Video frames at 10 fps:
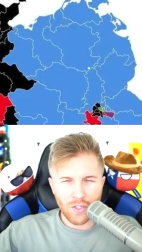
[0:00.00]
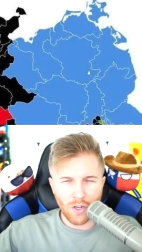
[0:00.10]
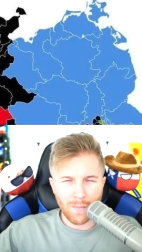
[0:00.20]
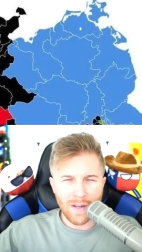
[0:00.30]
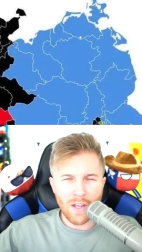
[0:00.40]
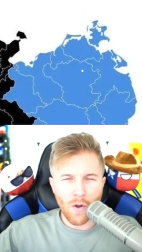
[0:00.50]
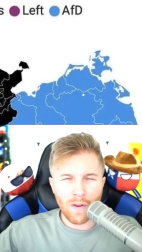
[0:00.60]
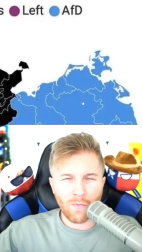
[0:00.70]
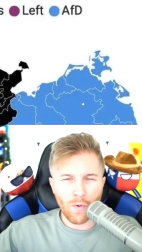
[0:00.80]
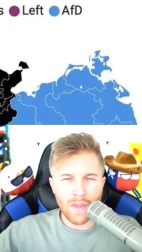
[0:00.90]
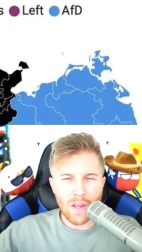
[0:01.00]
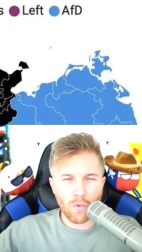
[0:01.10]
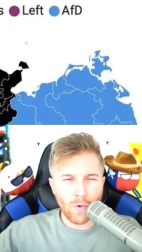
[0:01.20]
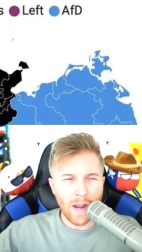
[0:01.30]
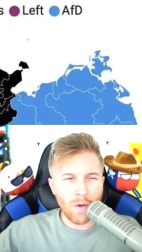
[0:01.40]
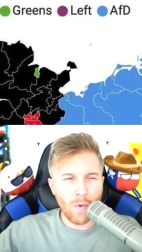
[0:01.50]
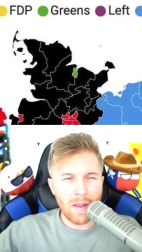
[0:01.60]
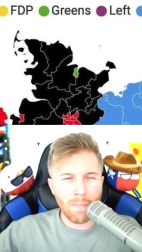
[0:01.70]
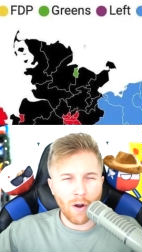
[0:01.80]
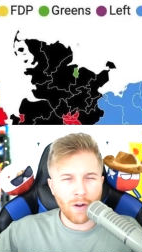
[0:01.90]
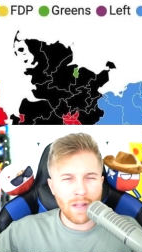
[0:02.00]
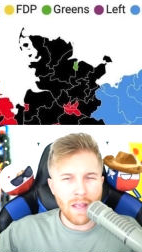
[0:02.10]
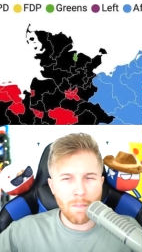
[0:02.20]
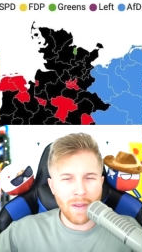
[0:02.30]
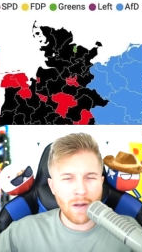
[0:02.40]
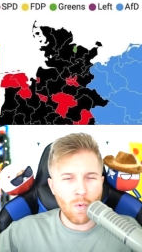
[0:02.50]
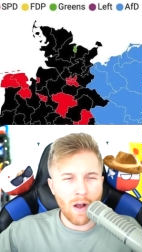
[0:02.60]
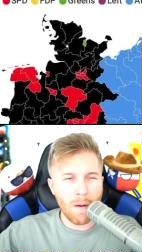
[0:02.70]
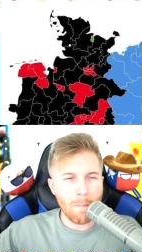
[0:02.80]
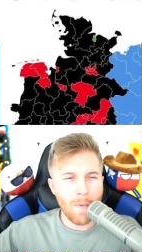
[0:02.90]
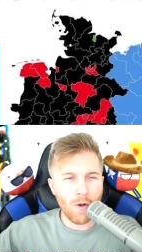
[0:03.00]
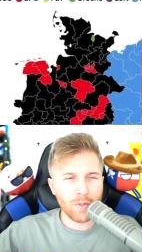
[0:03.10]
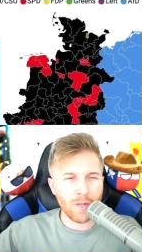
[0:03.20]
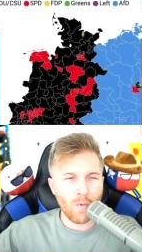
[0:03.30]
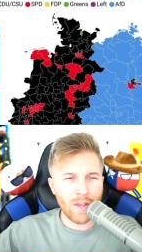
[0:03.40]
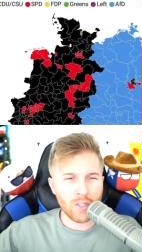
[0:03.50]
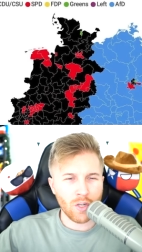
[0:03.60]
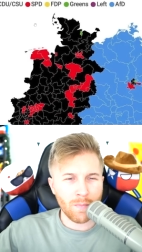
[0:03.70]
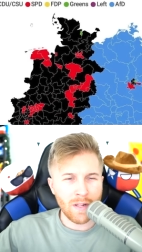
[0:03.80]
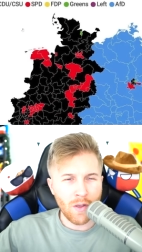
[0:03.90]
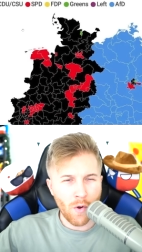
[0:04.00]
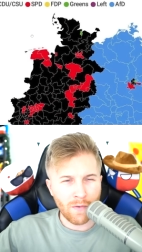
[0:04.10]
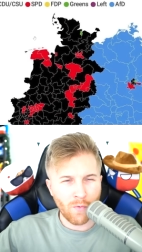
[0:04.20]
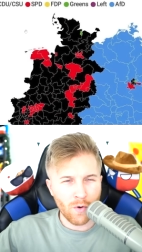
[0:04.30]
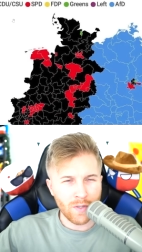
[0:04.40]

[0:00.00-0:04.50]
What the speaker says: Germany going for the right-wing party, meanwhile most of West Germany going for